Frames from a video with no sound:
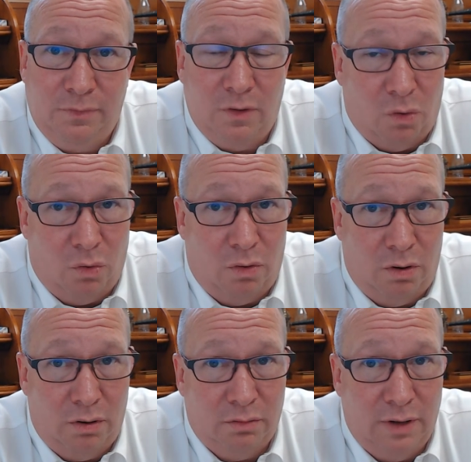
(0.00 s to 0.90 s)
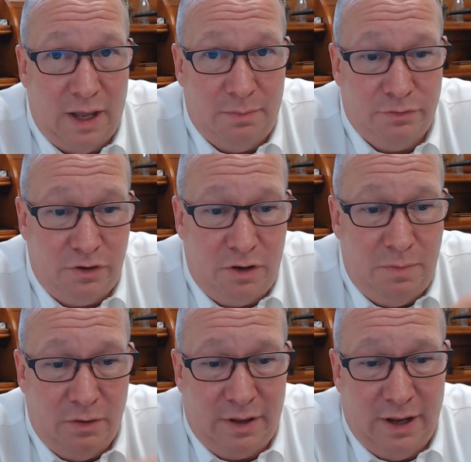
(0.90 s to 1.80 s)
or able to
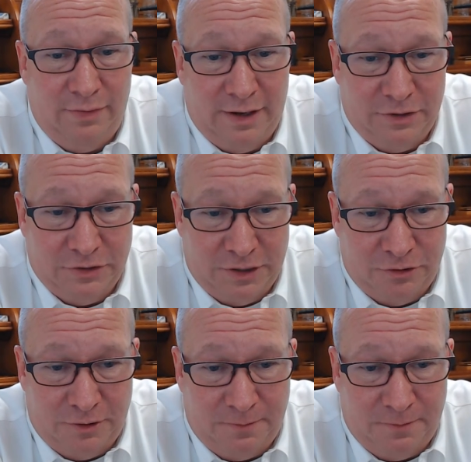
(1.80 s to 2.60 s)
communicate that decision.